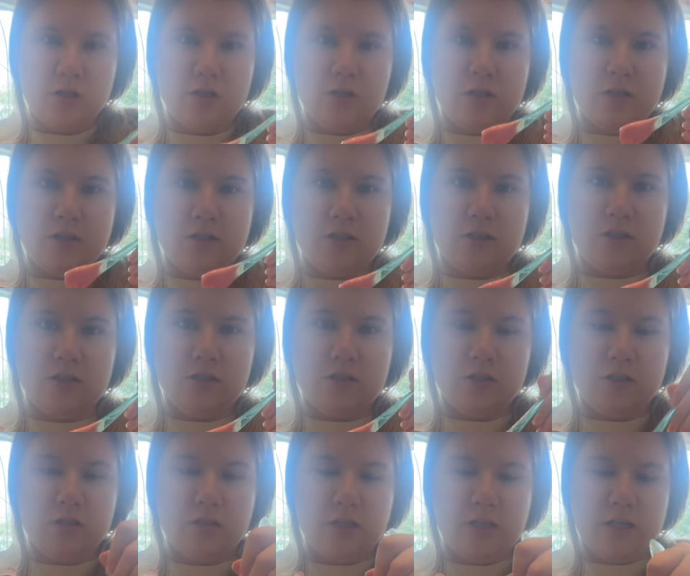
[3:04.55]
This is
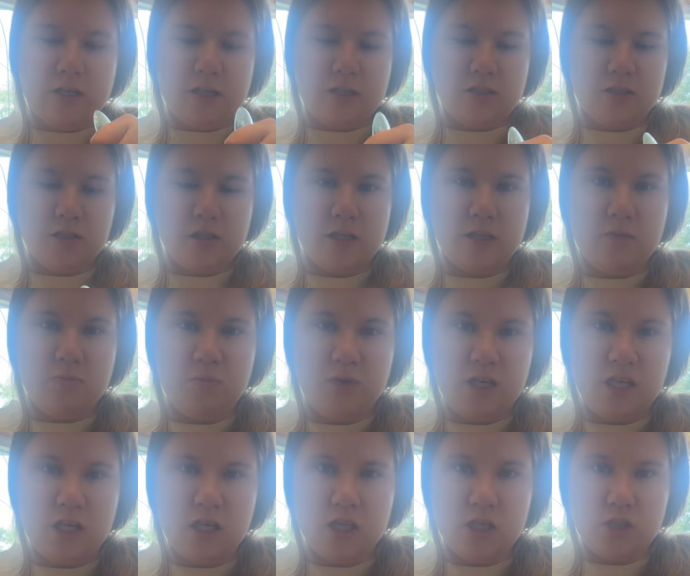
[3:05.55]
it's
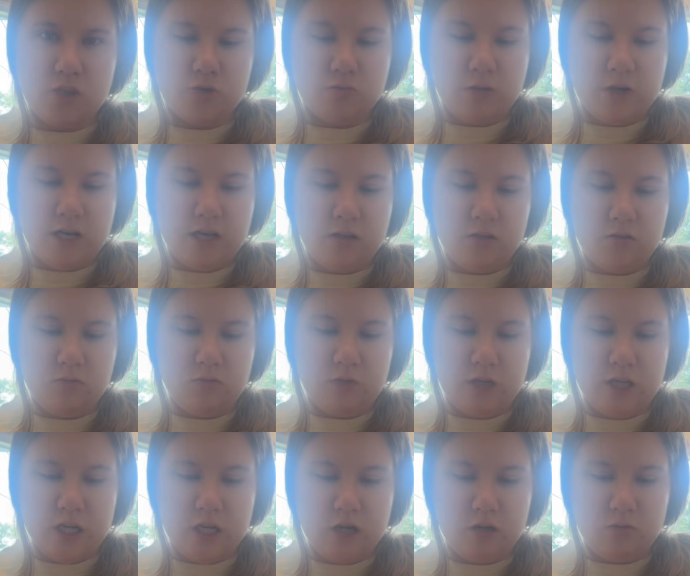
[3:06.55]
pinkish red right
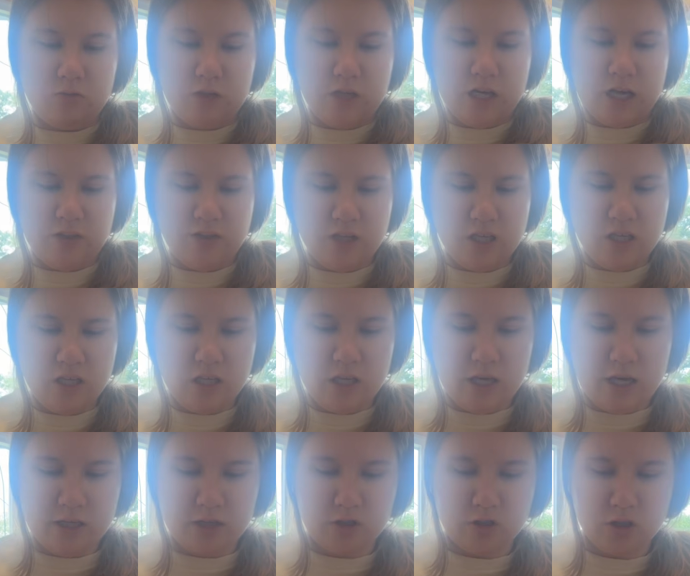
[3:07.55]
now. And I think
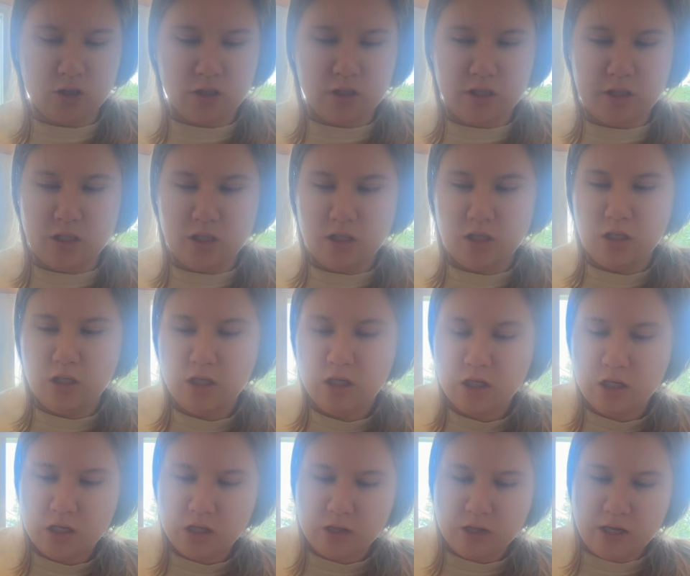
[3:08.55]
actually
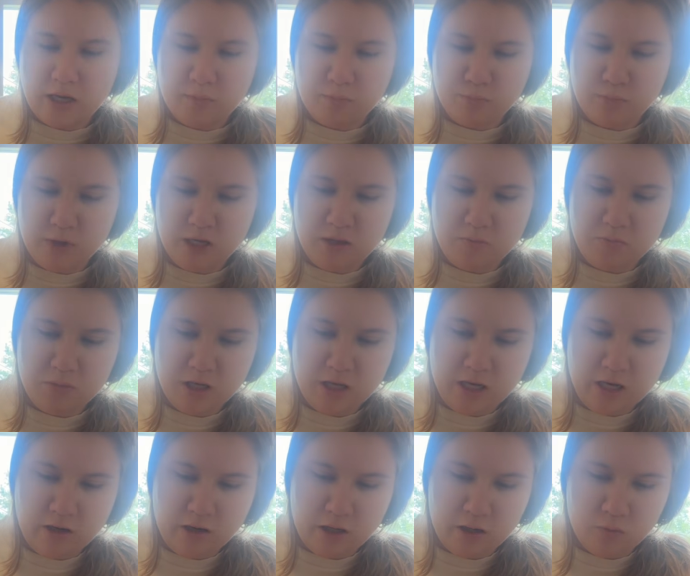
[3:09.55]
that might be
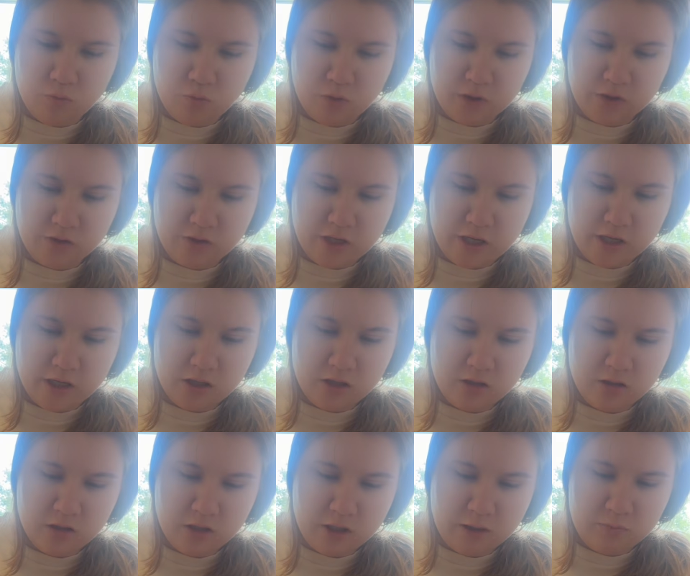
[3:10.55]
how I want that.
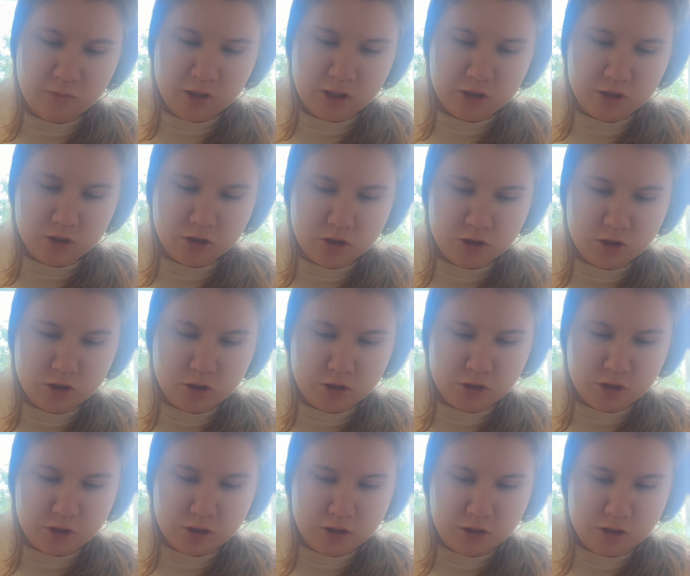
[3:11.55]
I'm not
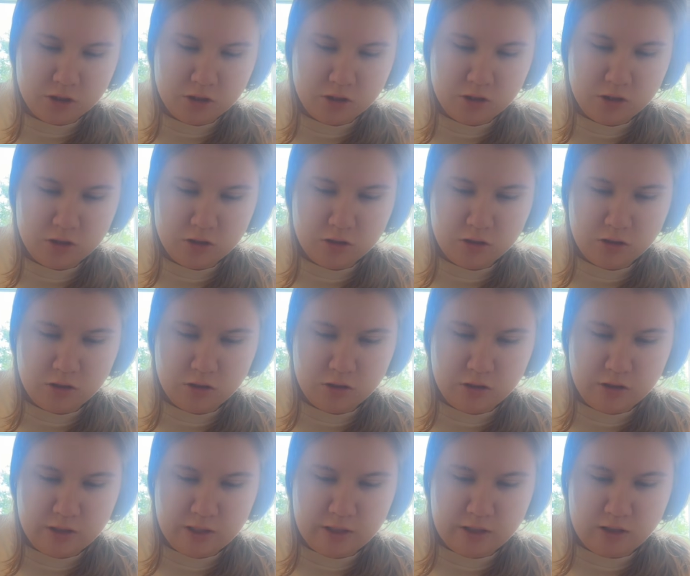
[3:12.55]
sure
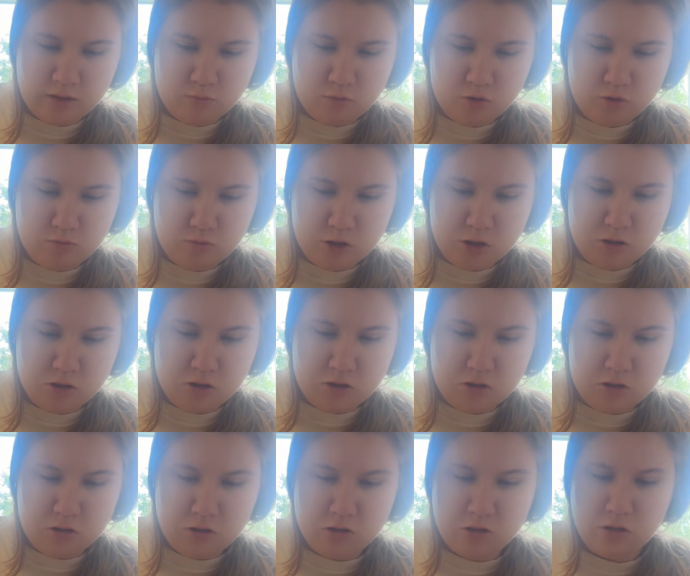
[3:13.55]
at the moment.
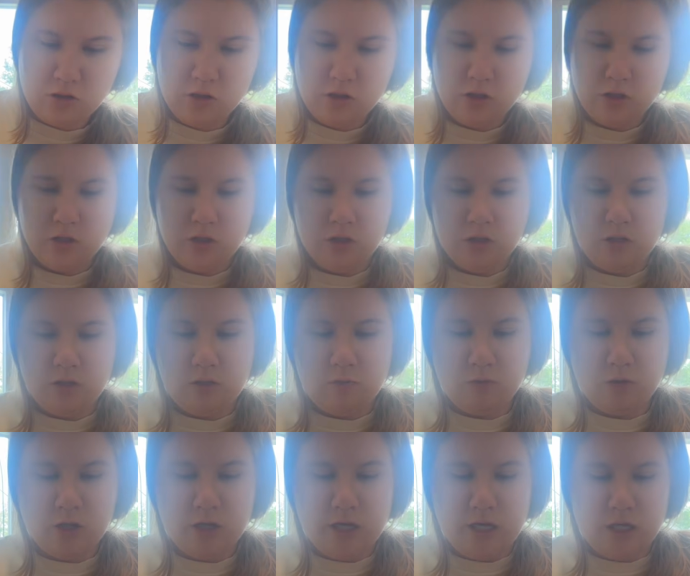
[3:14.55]
I'm
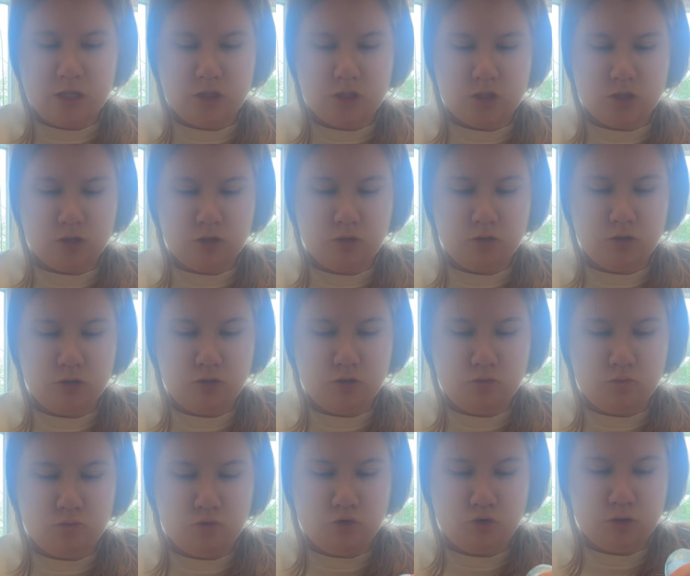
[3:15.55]
going to add just a little
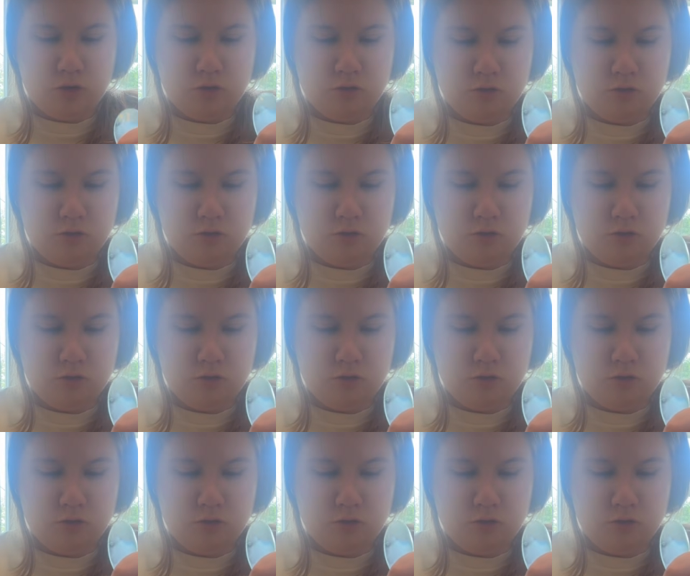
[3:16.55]
more.